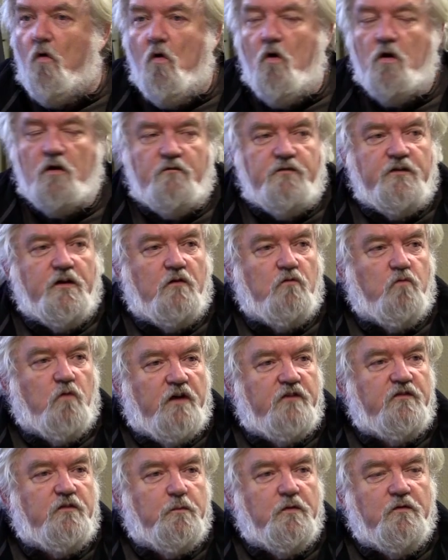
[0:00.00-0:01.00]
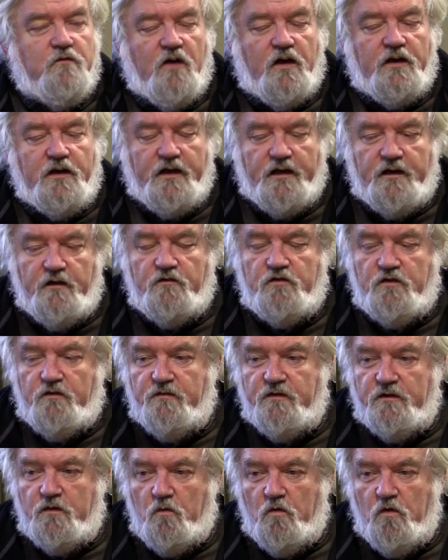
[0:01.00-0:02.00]
All of those ways of providing energy
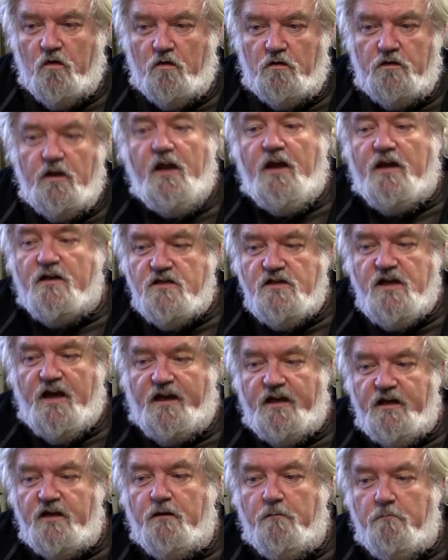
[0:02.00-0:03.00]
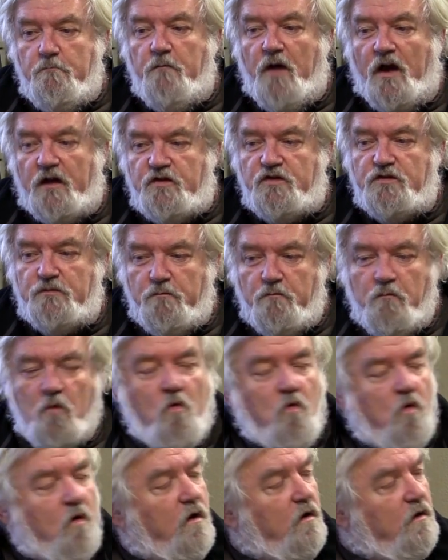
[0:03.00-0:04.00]
for the world take much
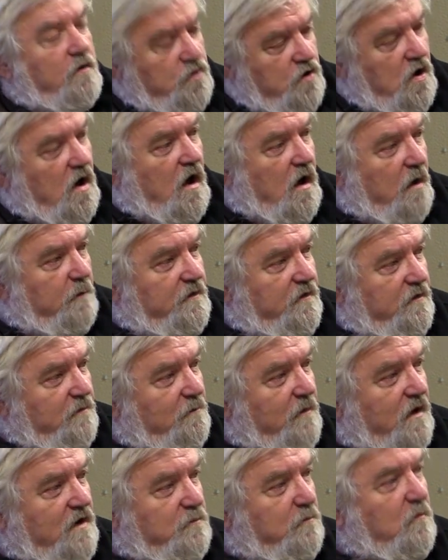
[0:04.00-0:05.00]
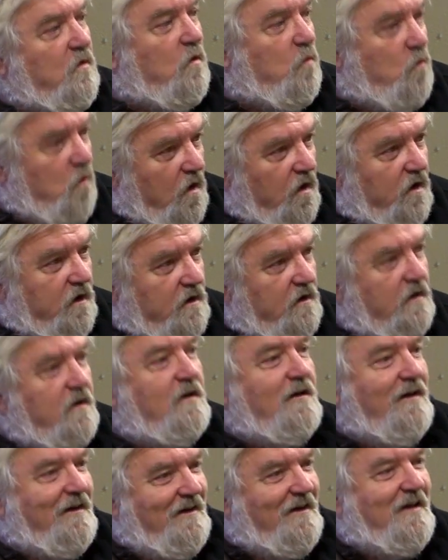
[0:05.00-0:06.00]
more jobs, much more work
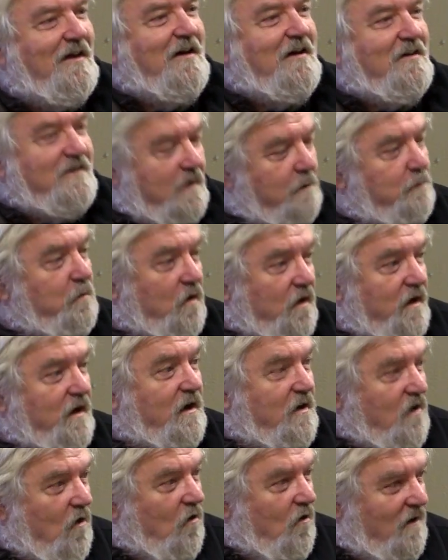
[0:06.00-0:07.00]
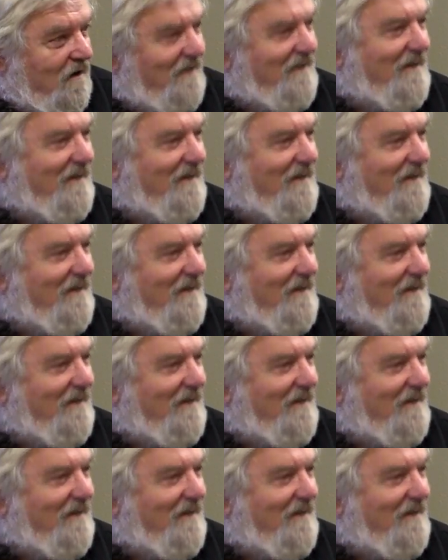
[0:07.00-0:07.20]
than burning coal.